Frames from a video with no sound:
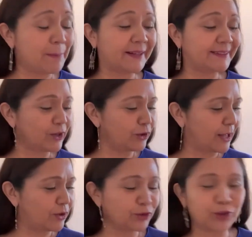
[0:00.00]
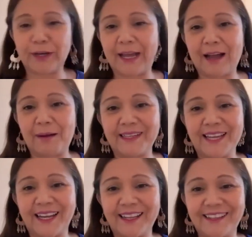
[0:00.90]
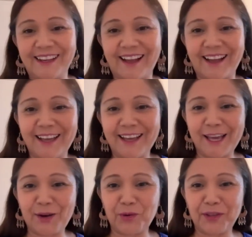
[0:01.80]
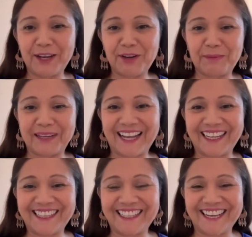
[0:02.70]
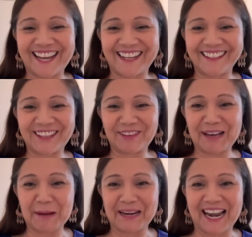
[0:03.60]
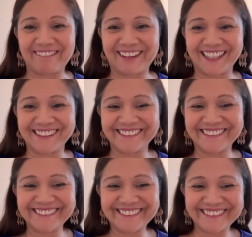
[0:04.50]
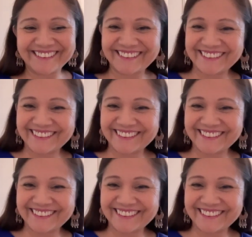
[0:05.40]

much, Verónica, and thank you for the invitation. And thank you